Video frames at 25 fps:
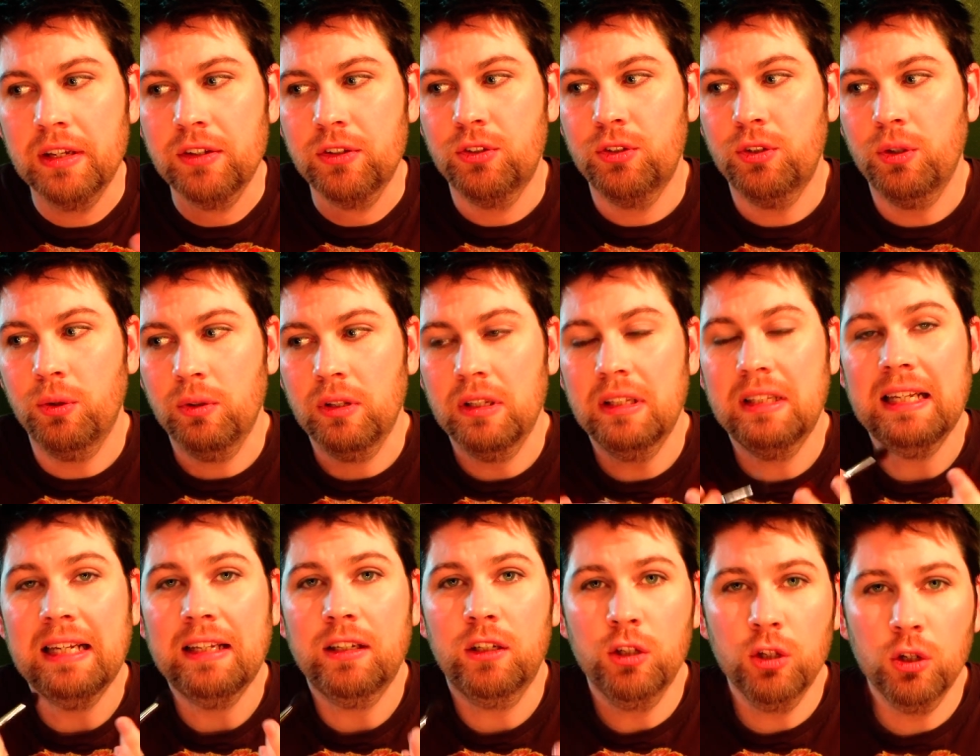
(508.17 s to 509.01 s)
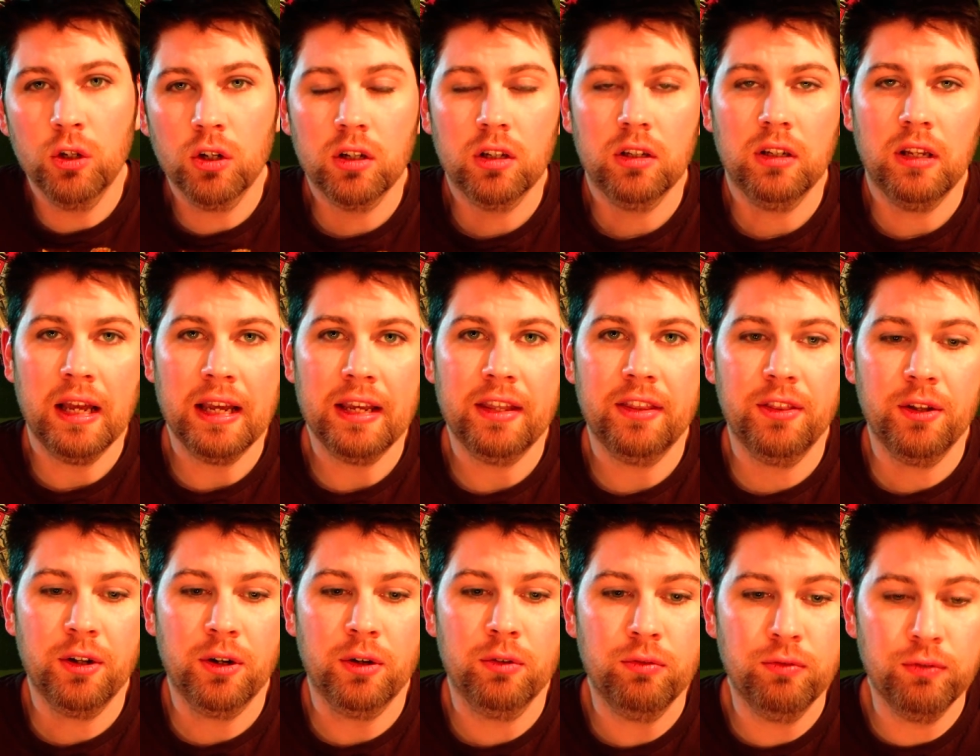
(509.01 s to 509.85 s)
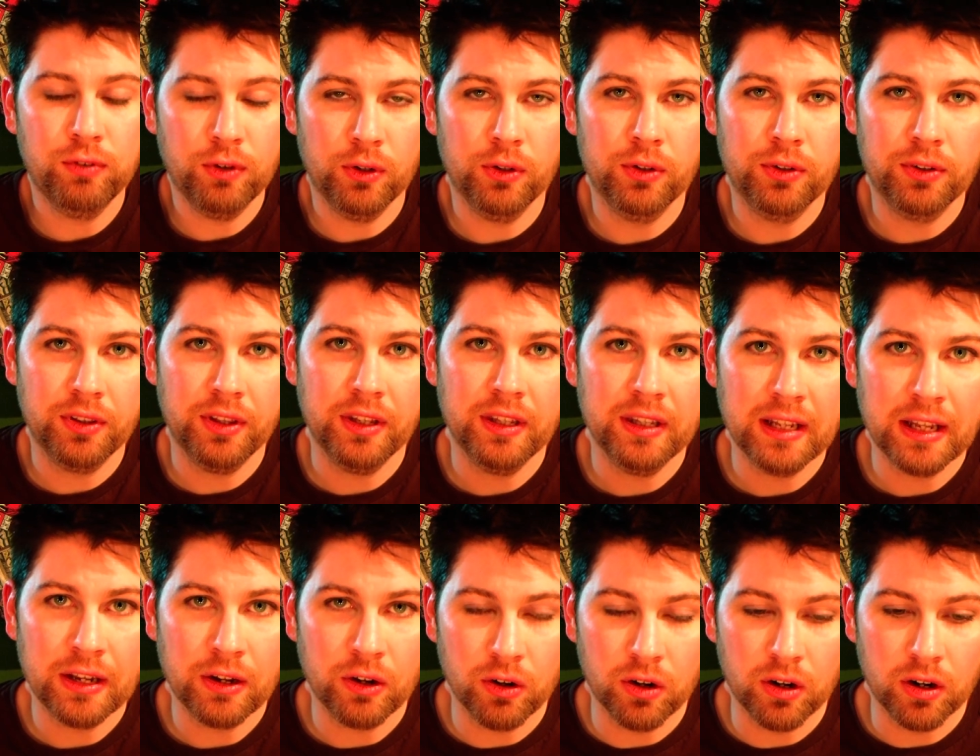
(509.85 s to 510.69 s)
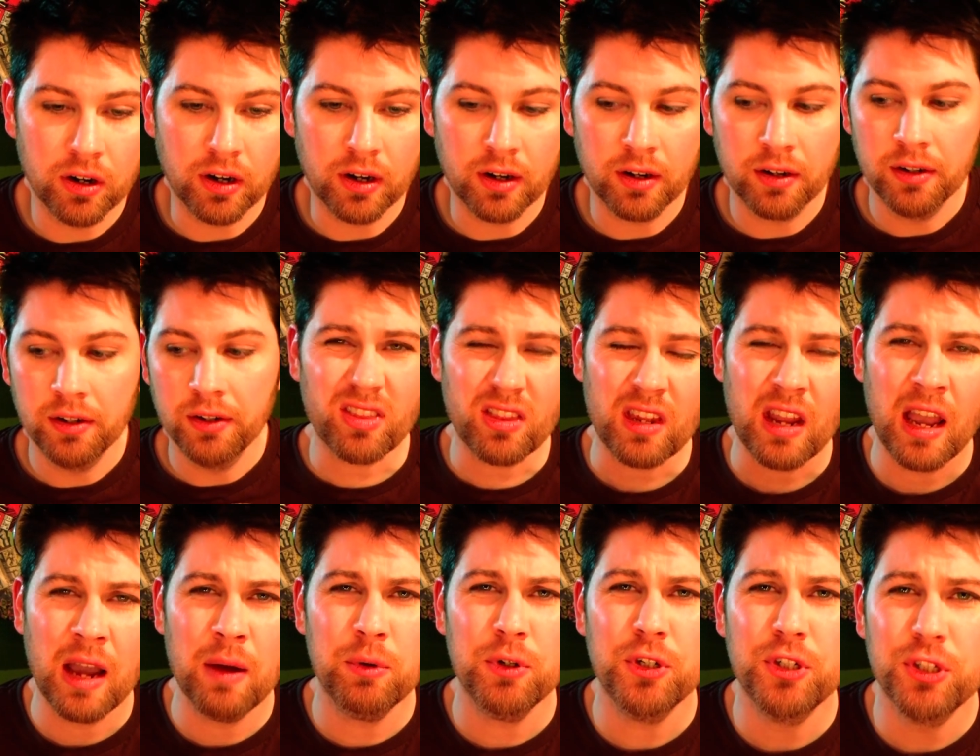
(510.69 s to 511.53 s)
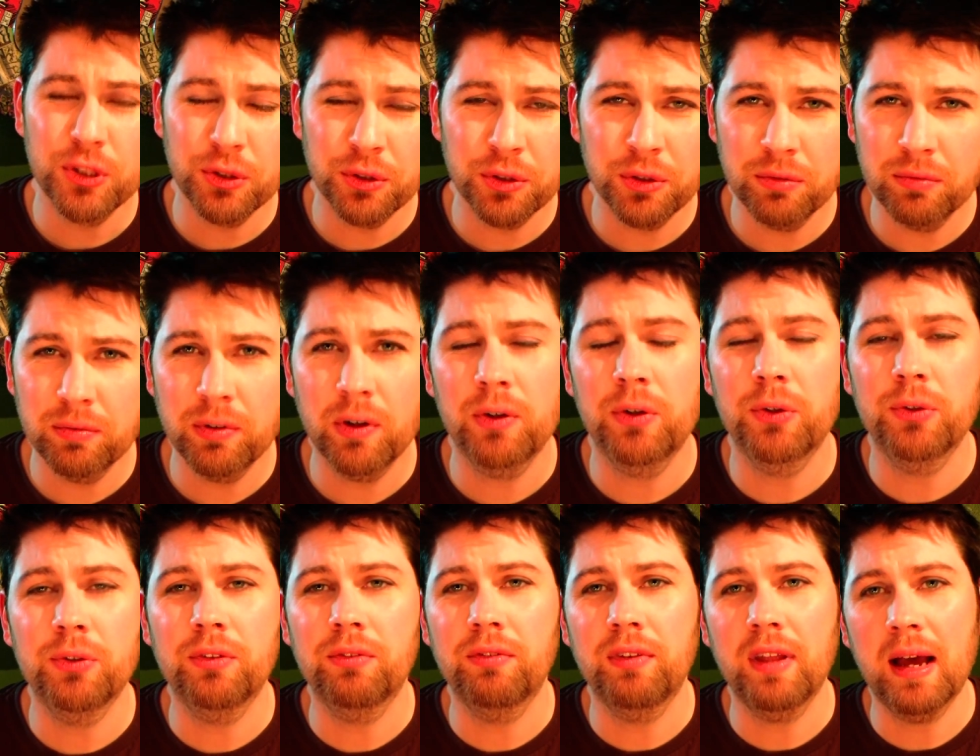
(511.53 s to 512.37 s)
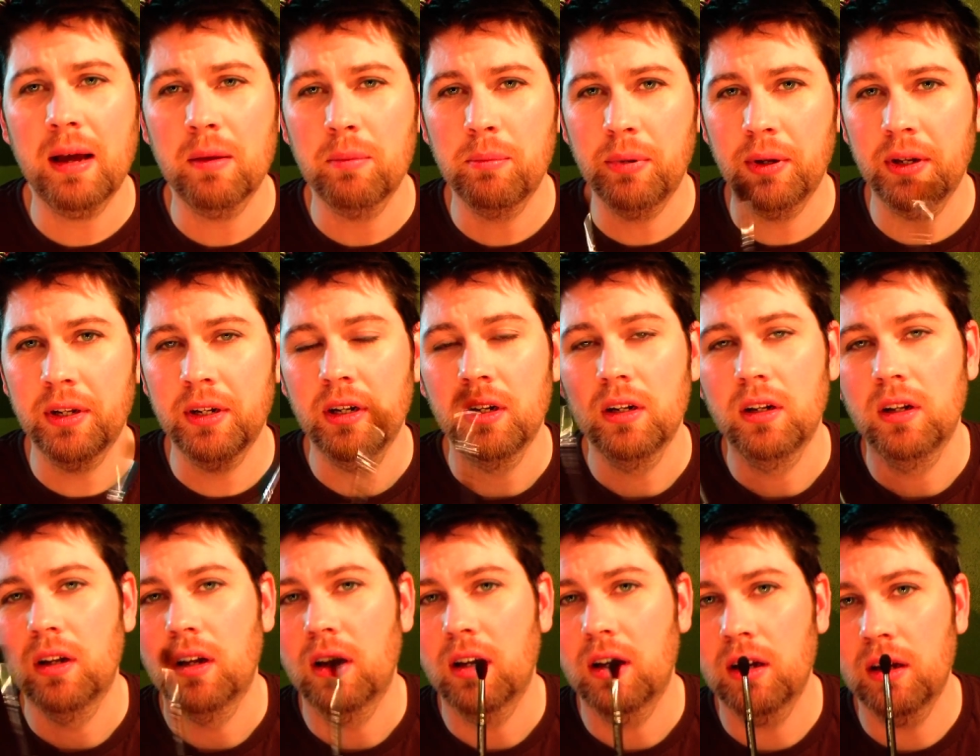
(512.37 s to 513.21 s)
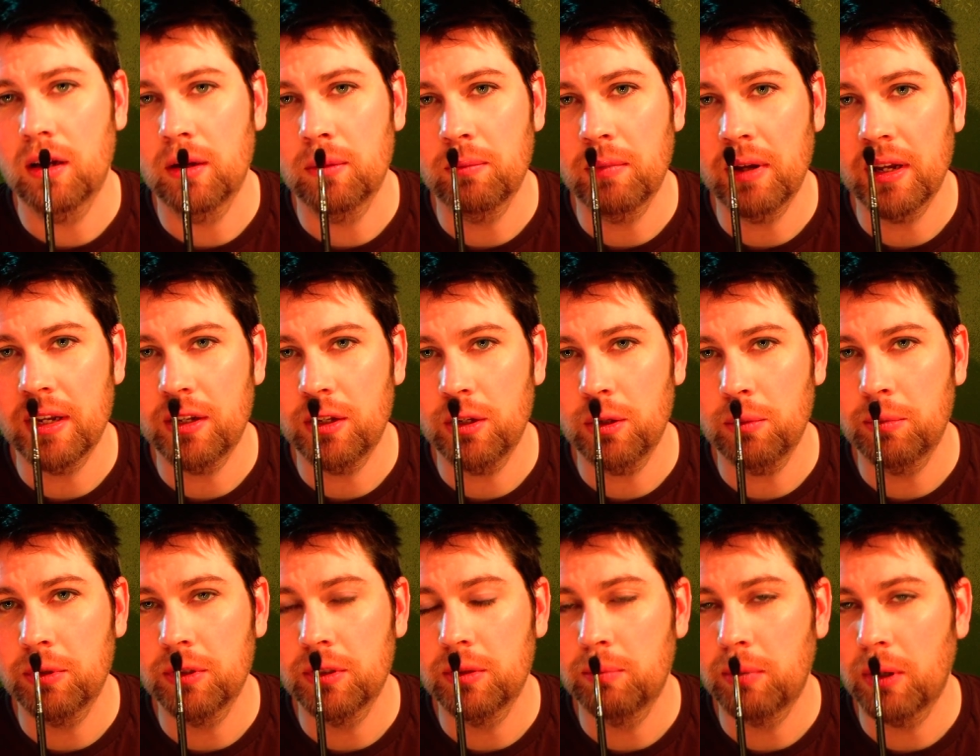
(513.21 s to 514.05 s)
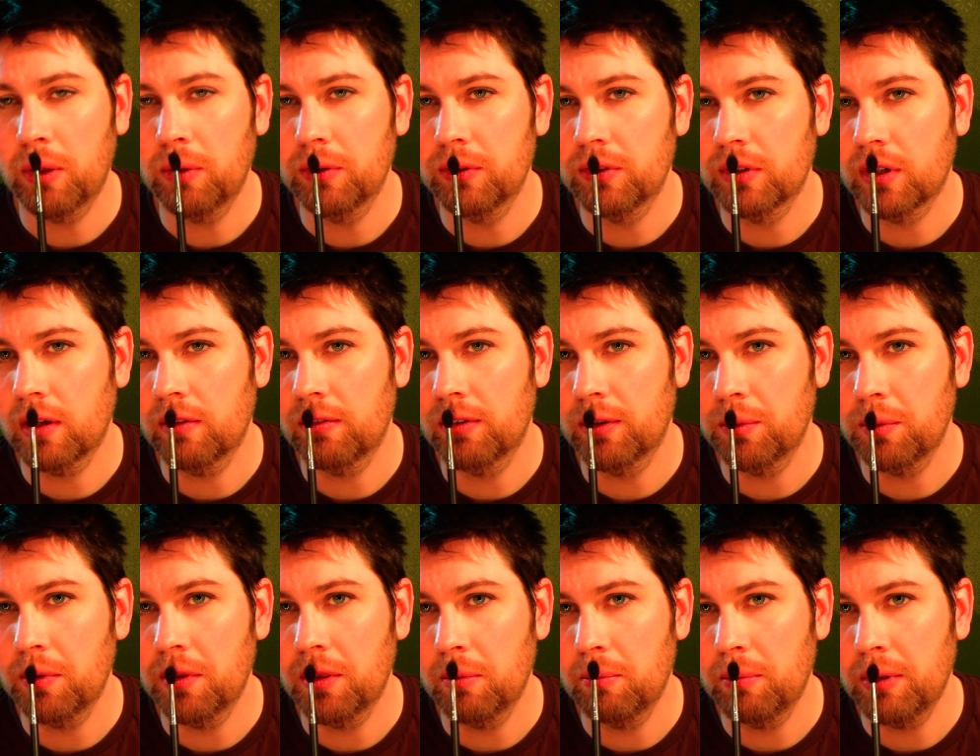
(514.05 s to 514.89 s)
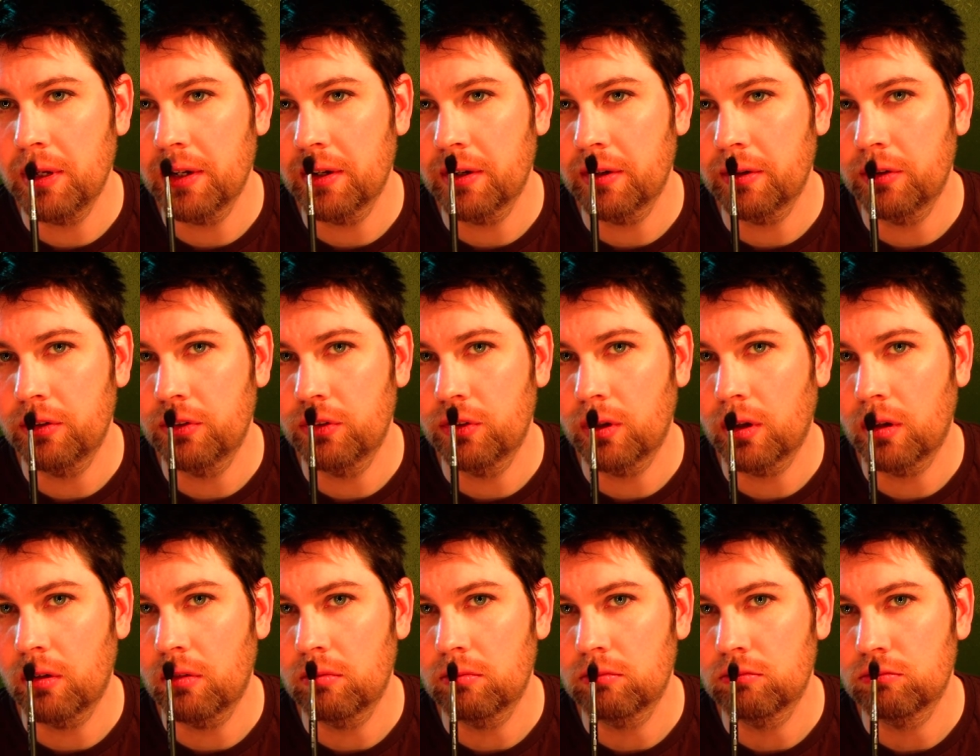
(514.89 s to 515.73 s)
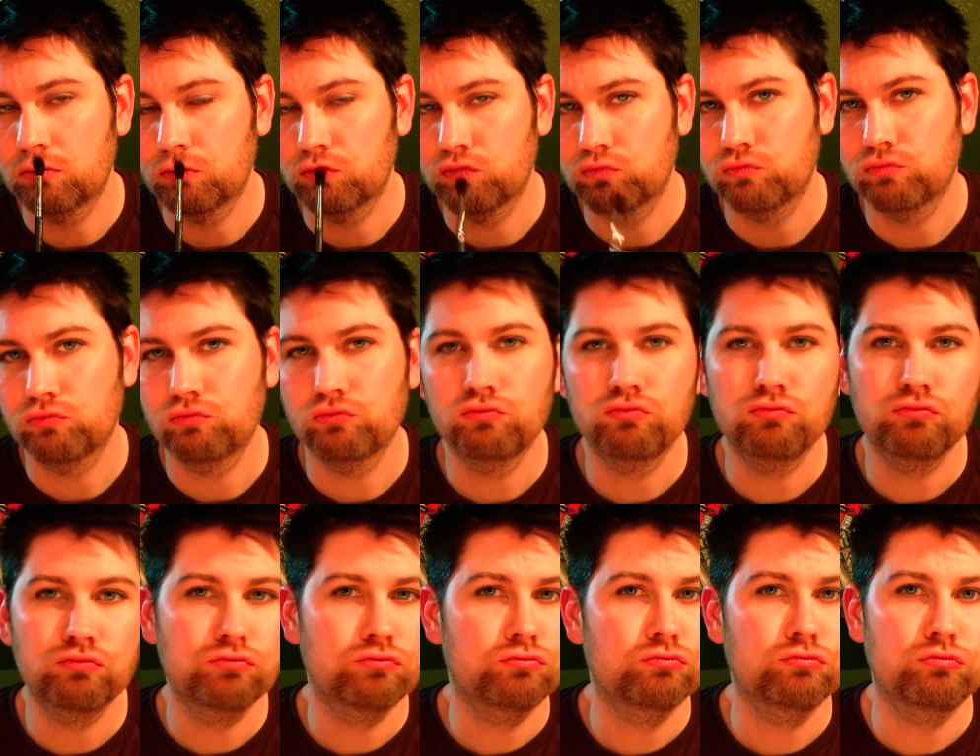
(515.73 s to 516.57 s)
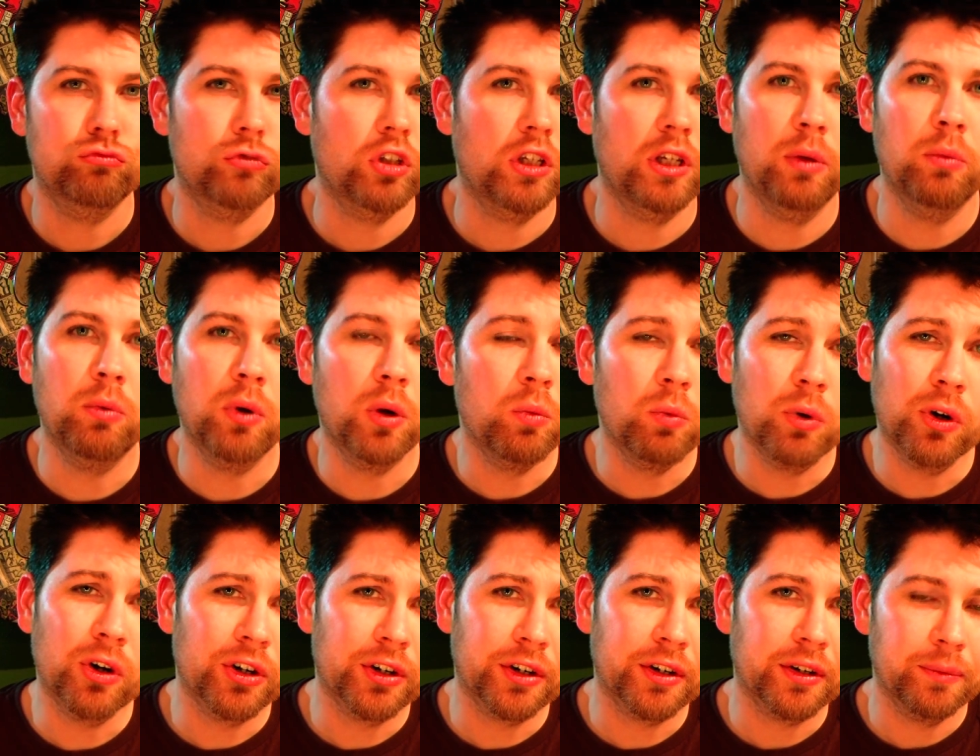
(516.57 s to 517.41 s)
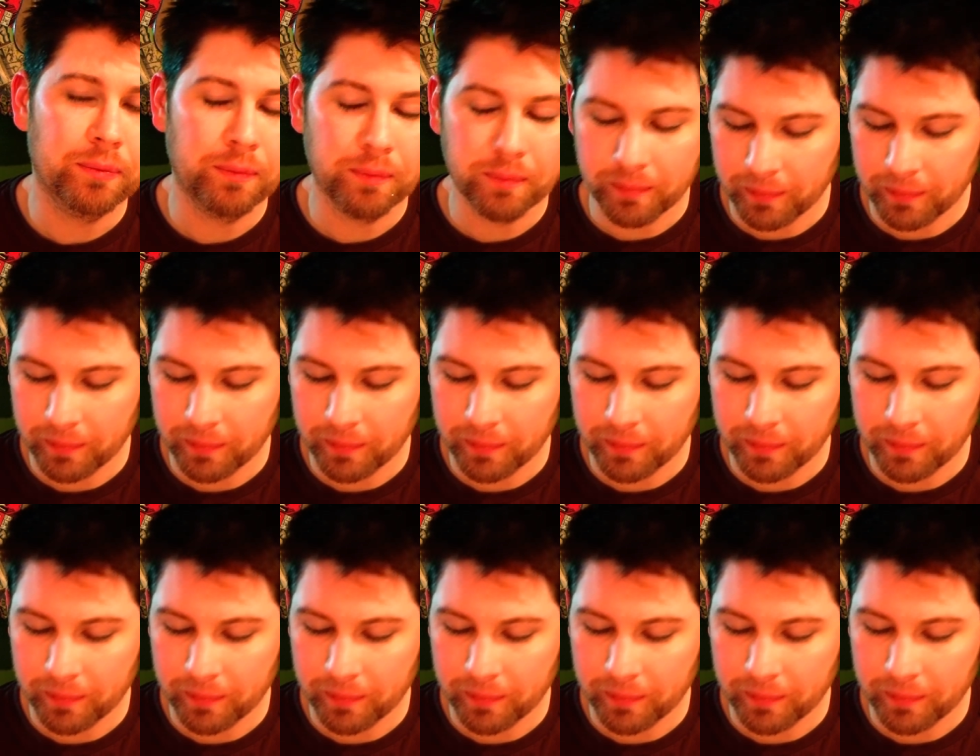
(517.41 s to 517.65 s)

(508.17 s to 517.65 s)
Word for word: so that they look like they're fuller than they are. I would show you photos of that, but um, my cupid's bow is covered with a beard, so it won't work.